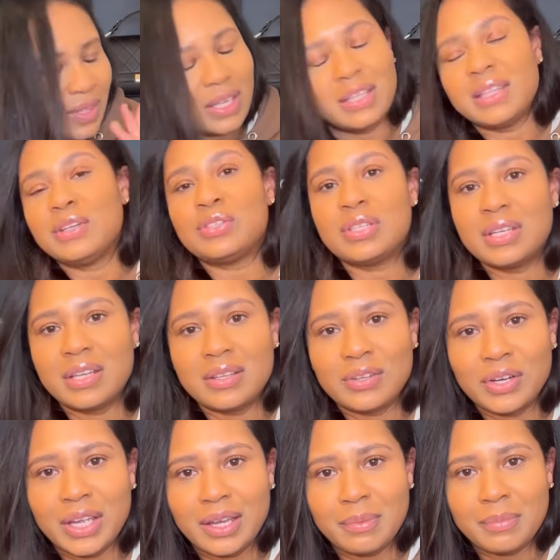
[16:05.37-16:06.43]
There's another
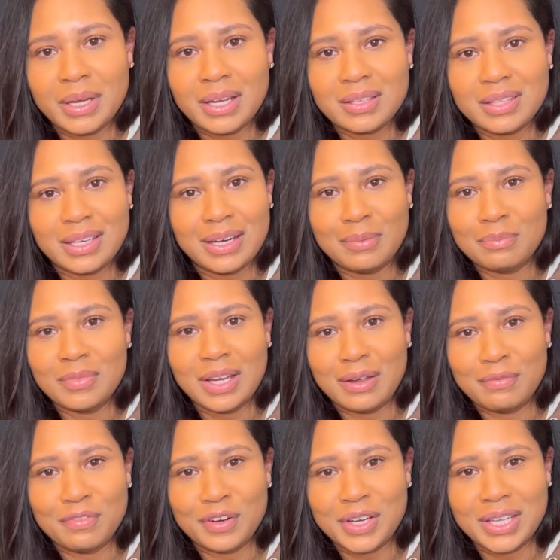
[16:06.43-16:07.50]
handbag that
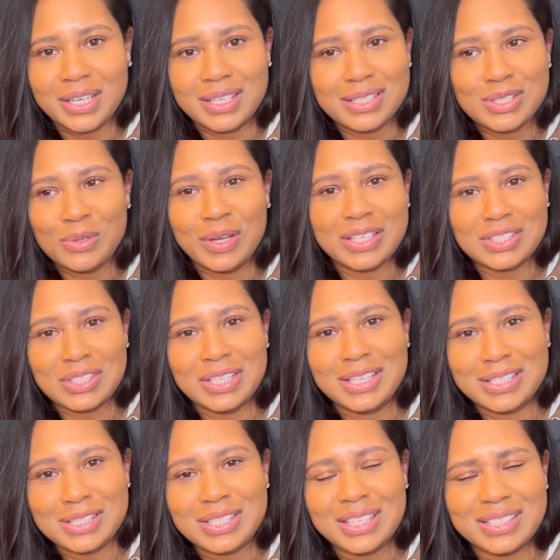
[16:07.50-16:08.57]
I'm forgetting. So
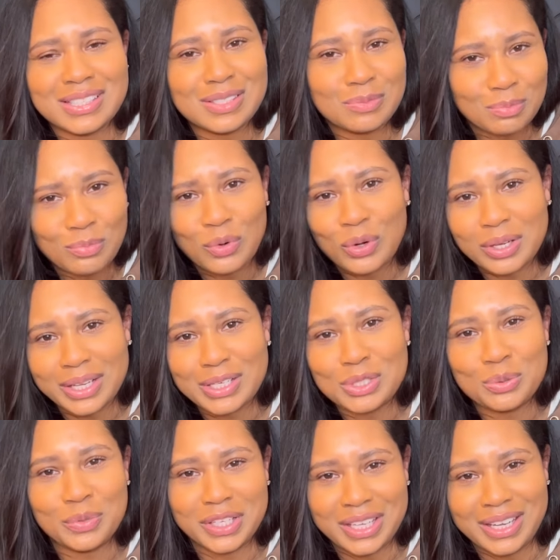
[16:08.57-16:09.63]
actually it's more like
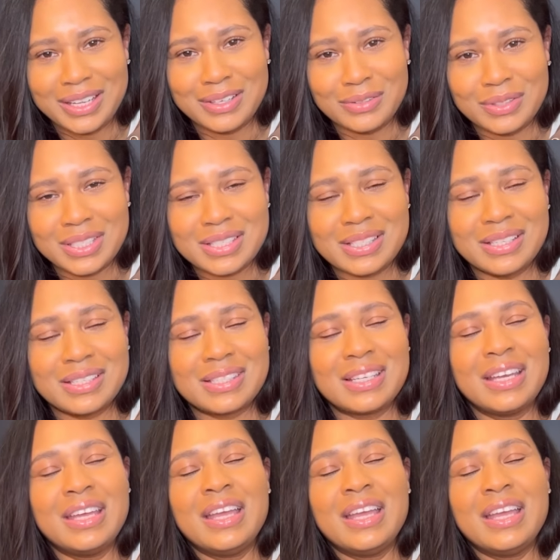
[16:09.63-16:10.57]
28 on this list.